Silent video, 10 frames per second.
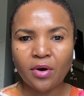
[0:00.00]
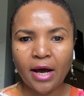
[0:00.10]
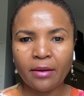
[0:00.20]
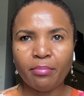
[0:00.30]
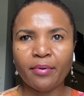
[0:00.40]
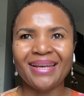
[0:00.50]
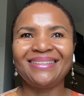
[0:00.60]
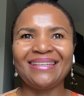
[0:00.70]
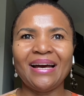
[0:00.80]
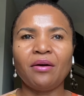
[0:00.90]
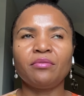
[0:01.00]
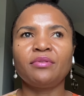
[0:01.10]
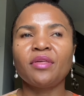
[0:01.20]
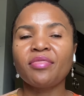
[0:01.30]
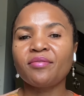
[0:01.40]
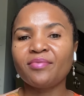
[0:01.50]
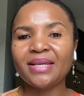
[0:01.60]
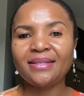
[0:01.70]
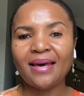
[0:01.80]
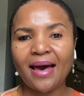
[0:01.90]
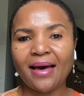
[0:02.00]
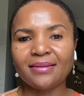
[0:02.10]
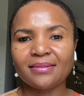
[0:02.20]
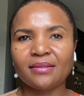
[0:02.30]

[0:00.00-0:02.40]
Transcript: I break down the three tasks,